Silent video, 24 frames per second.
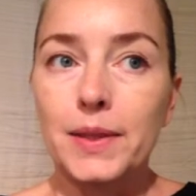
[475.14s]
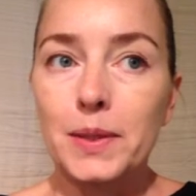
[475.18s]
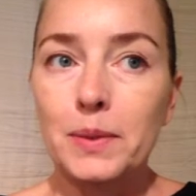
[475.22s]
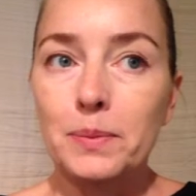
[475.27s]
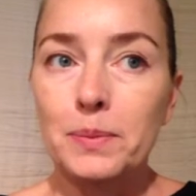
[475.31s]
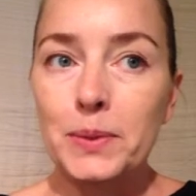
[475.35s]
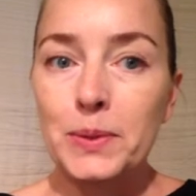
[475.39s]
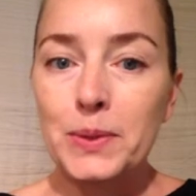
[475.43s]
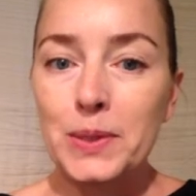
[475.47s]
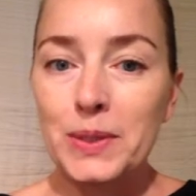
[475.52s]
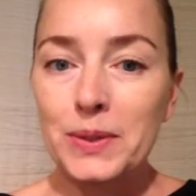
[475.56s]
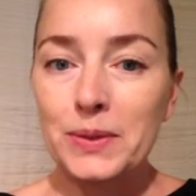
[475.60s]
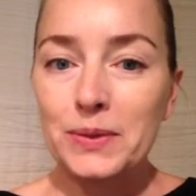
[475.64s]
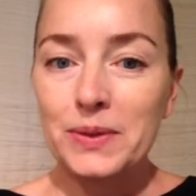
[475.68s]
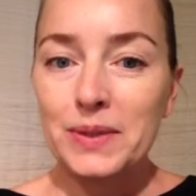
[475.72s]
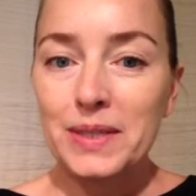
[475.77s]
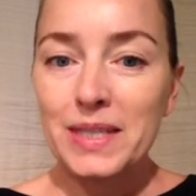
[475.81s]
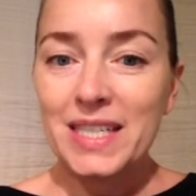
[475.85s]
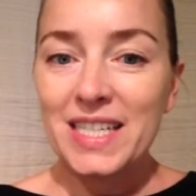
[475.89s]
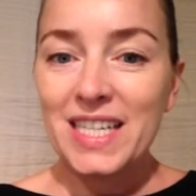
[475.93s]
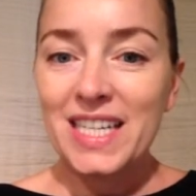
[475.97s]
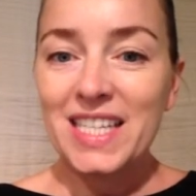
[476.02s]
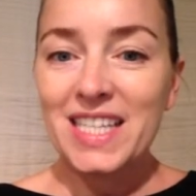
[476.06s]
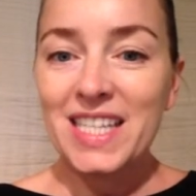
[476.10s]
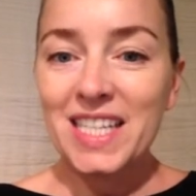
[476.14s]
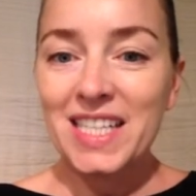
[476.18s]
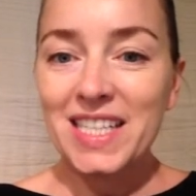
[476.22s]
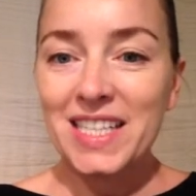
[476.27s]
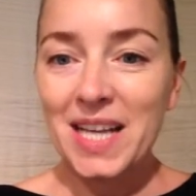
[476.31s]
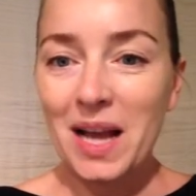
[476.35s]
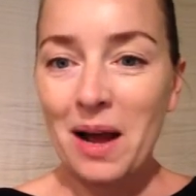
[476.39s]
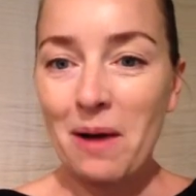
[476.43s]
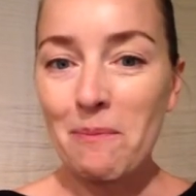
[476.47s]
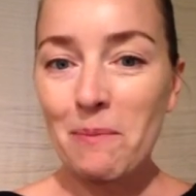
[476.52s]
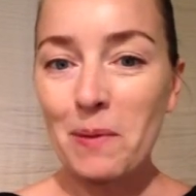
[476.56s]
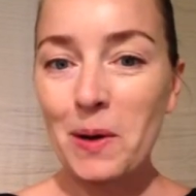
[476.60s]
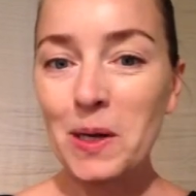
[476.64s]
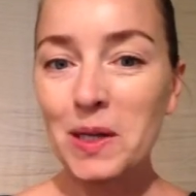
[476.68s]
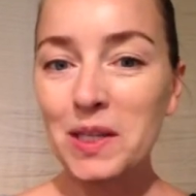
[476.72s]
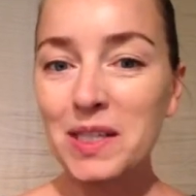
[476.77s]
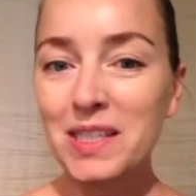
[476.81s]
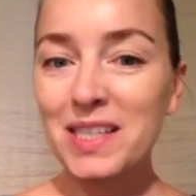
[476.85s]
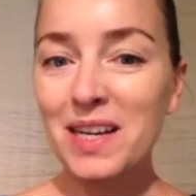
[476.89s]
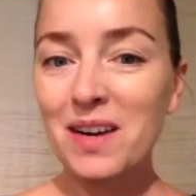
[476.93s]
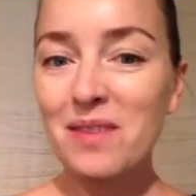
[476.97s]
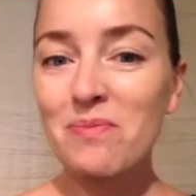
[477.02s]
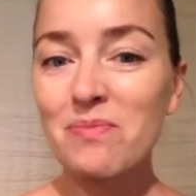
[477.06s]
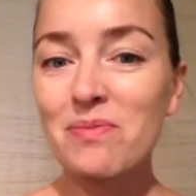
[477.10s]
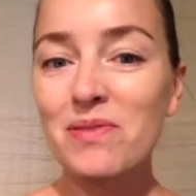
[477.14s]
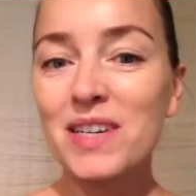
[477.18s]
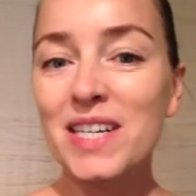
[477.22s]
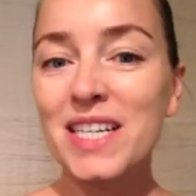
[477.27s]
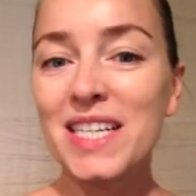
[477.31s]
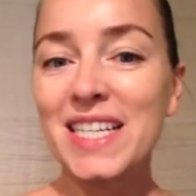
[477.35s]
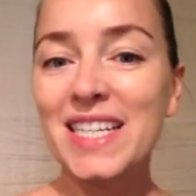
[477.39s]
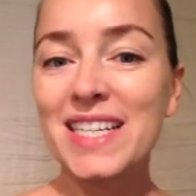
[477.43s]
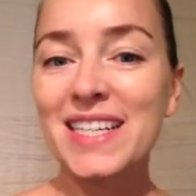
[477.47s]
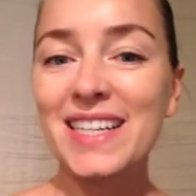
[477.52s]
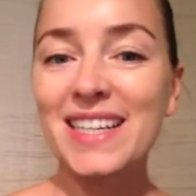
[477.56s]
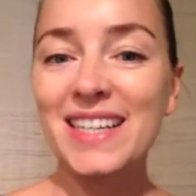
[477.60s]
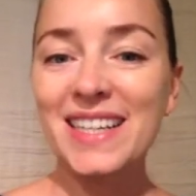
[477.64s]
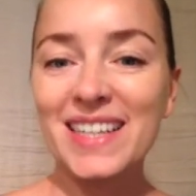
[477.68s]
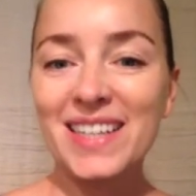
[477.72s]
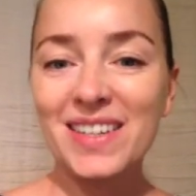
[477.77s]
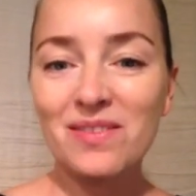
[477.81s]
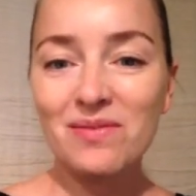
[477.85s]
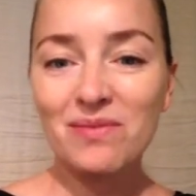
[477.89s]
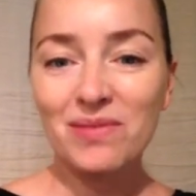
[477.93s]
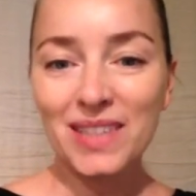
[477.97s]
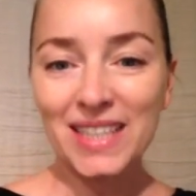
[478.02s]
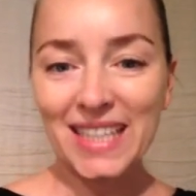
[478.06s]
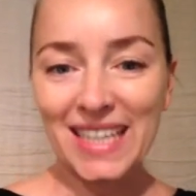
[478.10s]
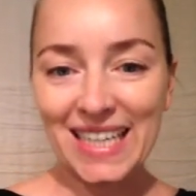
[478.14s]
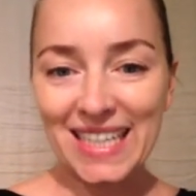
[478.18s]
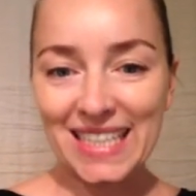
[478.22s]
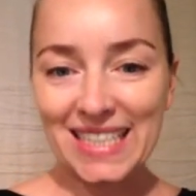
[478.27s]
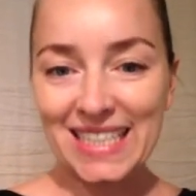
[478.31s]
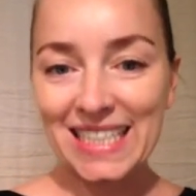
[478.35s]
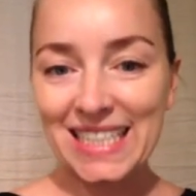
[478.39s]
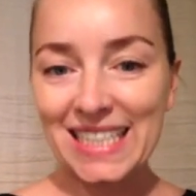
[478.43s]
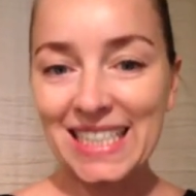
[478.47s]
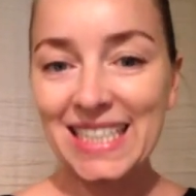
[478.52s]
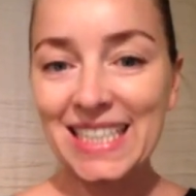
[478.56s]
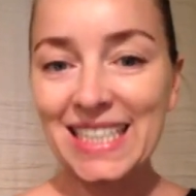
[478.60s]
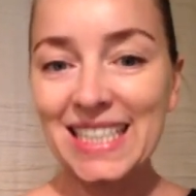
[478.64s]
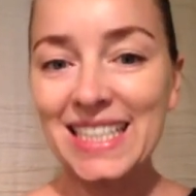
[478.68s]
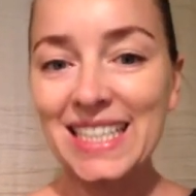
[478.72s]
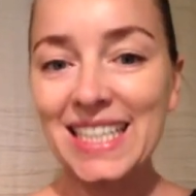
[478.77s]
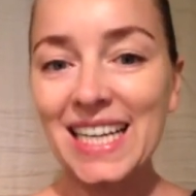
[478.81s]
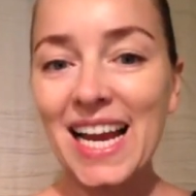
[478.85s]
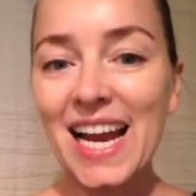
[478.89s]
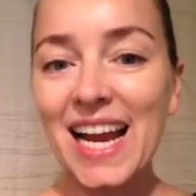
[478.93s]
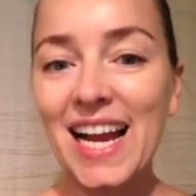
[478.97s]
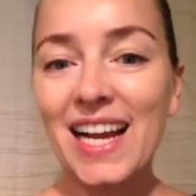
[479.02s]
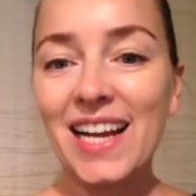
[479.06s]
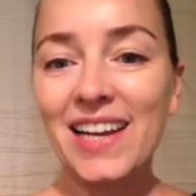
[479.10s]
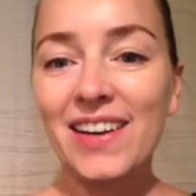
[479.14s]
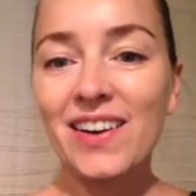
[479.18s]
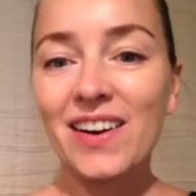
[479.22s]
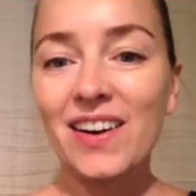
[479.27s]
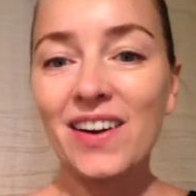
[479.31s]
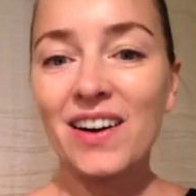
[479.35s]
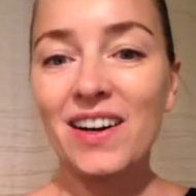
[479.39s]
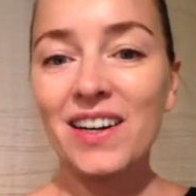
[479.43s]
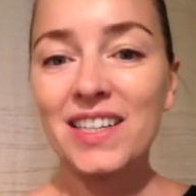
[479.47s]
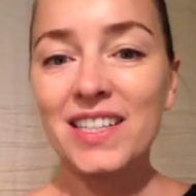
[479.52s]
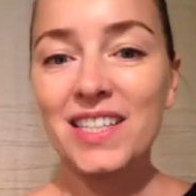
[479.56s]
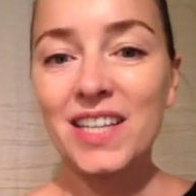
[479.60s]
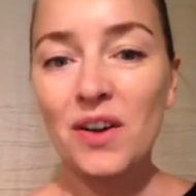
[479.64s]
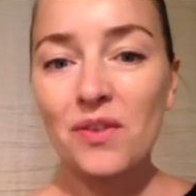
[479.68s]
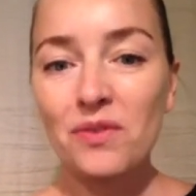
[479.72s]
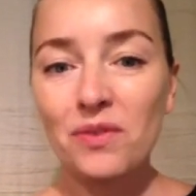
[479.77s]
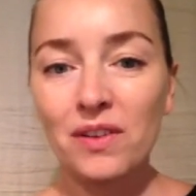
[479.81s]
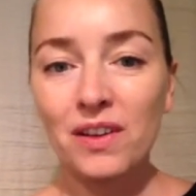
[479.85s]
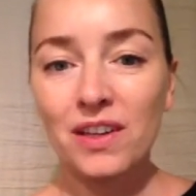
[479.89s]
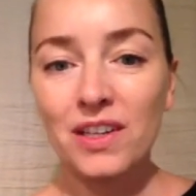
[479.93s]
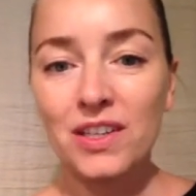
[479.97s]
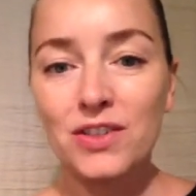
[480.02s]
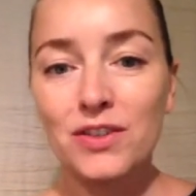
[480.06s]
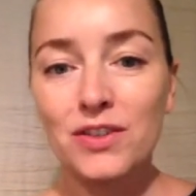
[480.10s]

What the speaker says: The most egregious examples are pretty blatant and are definitely